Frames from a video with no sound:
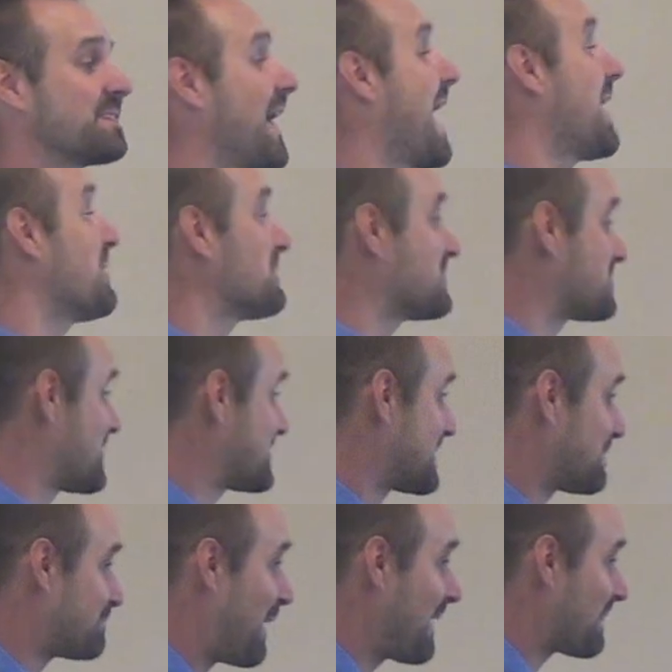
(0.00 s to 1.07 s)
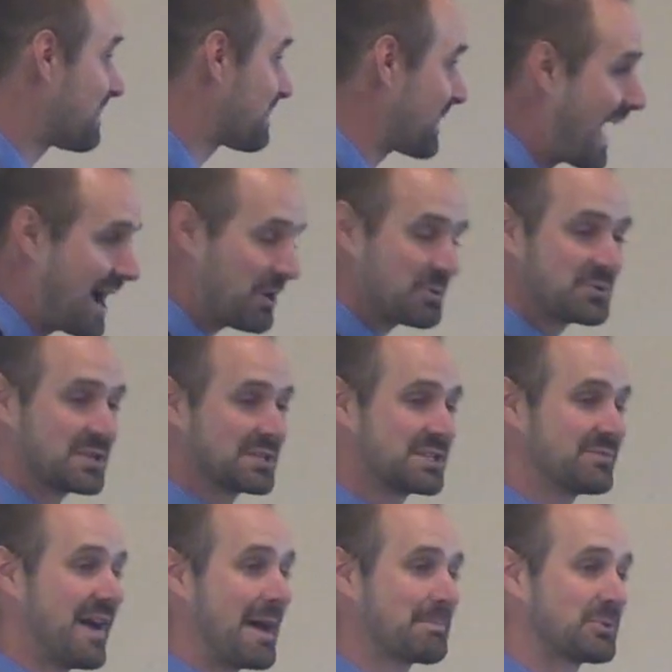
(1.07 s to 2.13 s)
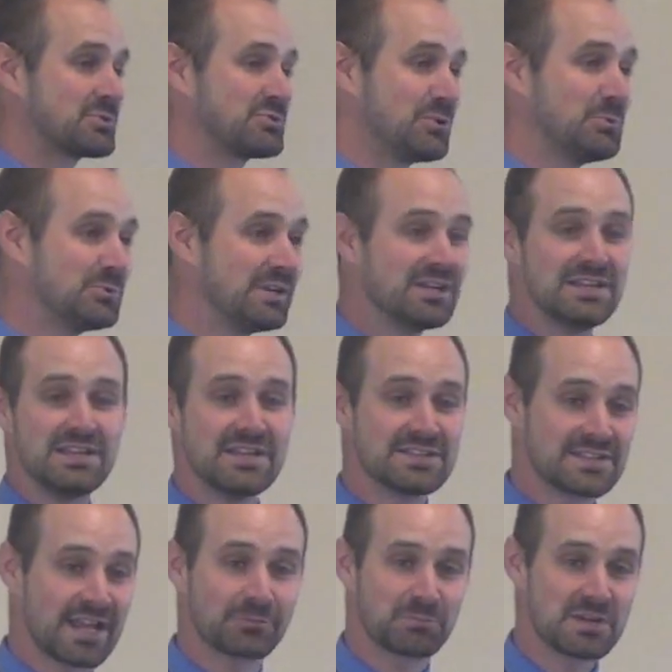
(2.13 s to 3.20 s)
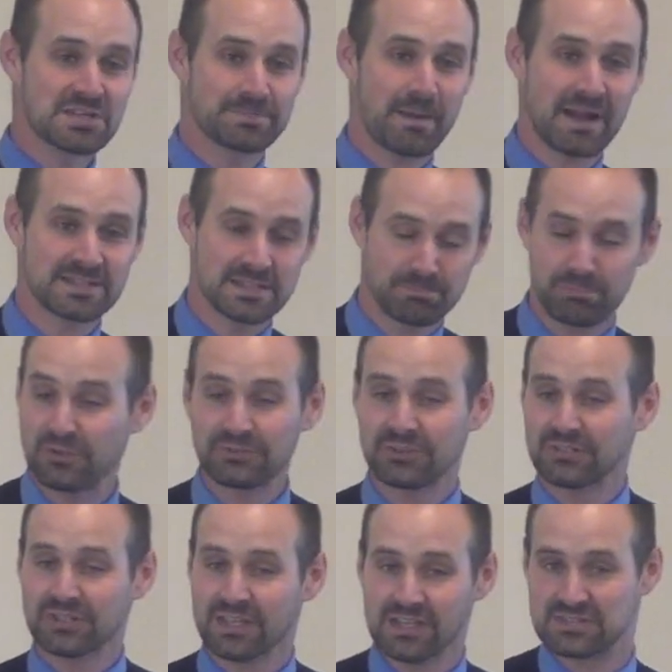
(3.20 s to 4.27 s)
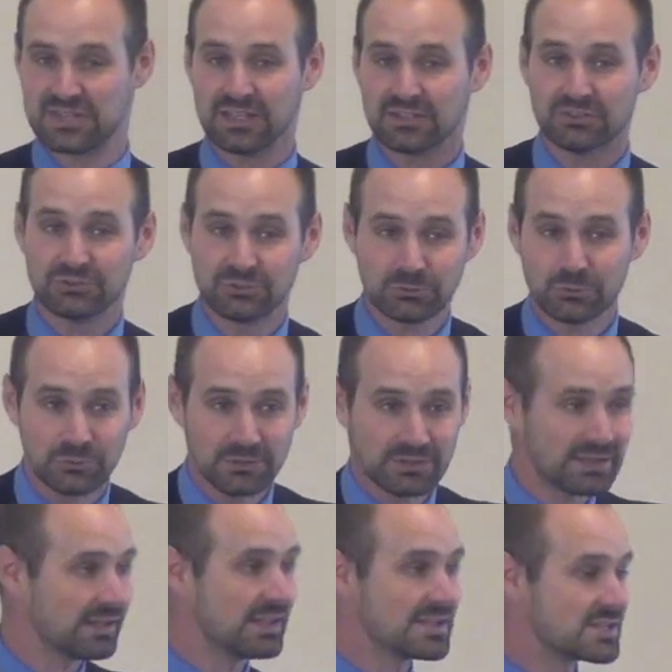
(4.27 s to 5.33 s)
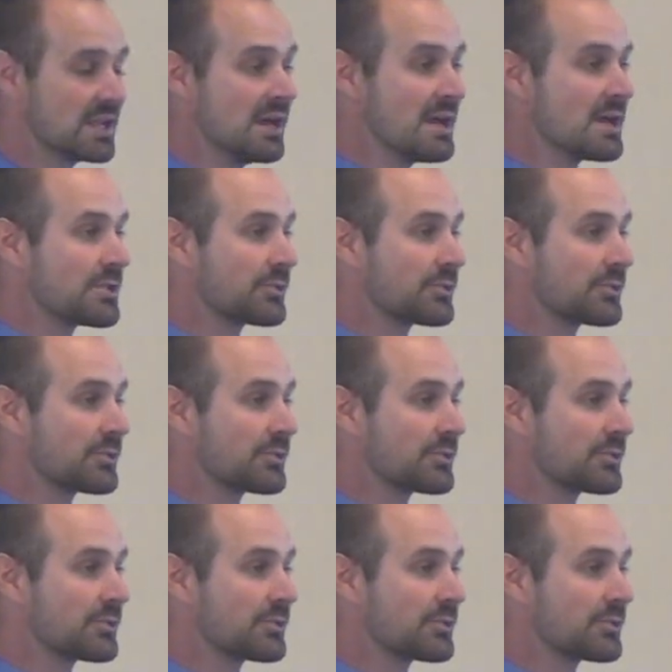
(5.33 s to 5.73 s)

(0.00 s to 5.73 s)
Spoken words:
thousands upon thousands of opportunities and responsibilities and duties